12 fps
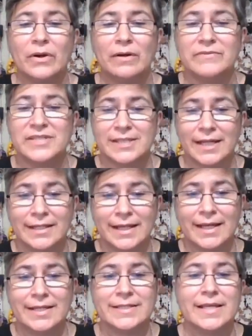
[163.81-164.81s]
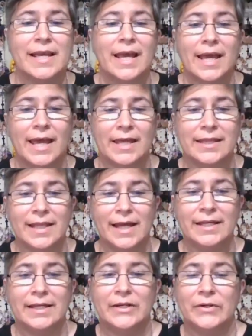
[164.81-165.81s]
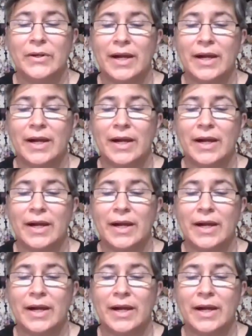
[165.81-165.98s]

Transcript: of Sundays in that year.